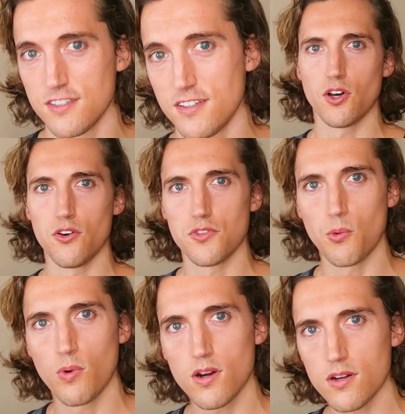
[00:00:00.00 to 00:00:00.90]
So the
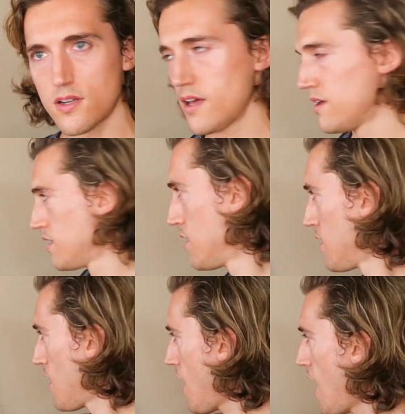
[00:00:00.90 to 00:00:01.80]
word
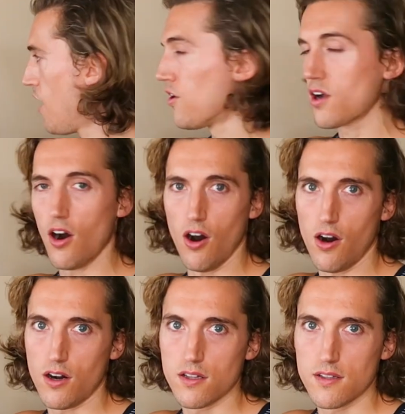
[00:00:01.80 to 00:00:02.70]

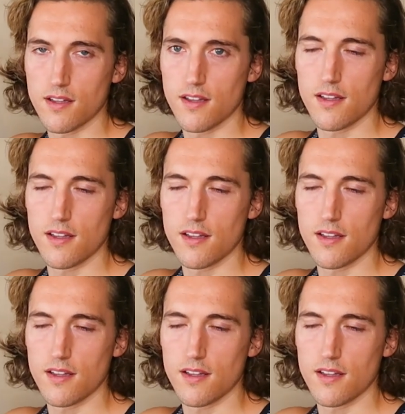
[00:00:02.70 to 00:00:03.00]
alcohol